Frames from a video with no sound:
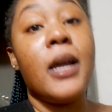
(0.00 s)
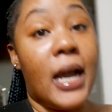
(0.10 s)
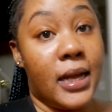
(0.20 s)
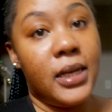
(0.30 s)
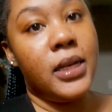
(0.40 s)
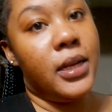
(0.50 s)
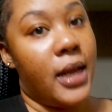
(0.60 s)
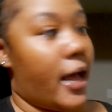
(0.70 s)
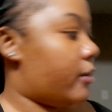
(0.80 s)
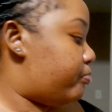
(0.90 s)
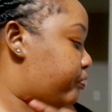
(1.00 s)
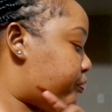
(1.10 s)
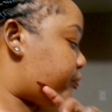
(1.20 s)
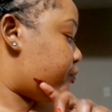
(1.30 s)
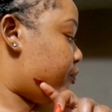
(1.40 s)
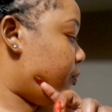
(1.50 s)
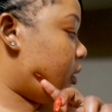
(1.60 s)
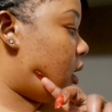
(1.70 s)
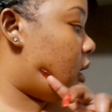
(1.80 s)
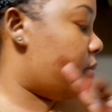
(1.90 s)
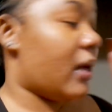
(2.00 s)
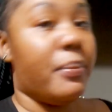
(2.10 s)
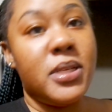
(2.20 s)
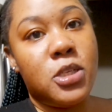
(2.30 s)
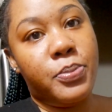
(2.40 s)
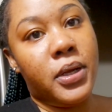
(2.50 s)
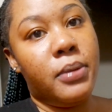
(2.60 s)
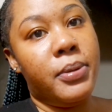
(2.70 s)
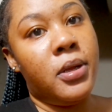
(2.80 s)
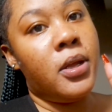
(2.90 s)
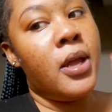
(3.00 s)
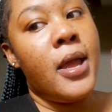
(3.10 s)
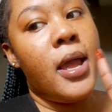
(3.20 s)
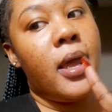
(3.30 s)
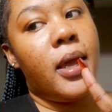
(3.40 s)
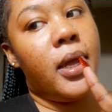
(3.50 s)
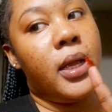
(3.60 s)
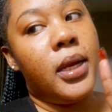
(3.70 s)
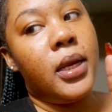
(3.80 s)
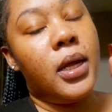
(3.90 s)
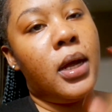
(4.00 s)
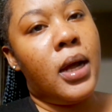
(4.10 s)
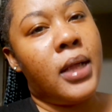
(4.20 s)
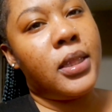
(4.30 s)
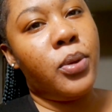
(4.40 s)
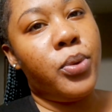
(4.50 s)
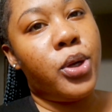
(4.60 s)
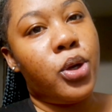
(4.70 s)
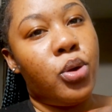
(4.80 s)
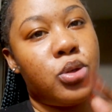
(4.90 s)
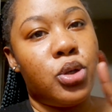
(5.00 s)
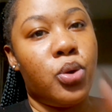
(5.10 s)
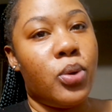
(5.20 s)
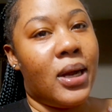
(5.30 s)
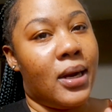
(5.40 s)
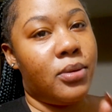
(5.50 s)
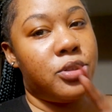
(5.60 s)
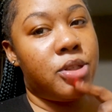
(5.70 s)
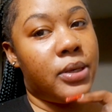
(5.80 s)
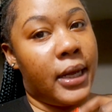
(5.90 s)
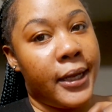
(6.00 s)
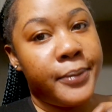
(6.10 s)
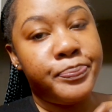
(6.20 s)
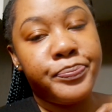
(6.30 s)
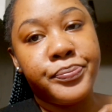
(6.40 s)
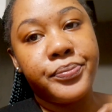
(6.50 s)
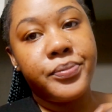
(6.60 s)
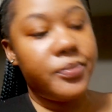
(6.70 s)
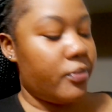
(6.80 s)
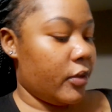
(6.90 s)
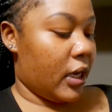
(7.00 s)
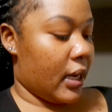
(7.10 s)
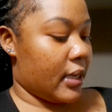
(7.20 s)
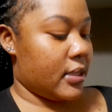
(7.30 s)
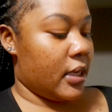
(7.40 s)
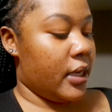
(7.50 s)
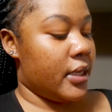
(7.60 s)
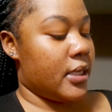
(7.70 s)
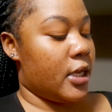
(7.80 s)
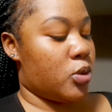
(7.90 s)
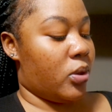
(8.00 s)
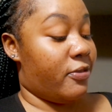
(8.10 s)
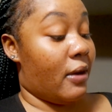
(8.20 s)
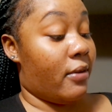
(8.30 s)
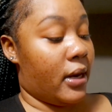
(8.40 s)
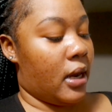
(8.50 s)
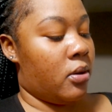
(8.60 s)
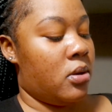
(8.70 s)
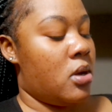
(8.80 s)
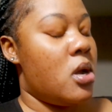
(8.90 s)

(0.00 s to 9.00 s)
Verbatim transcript: I needed that. Yeah, I've been sipping a bit, and I think we're gonna go to the hookah lounge tonight. Like I said, it's 8:25 right now.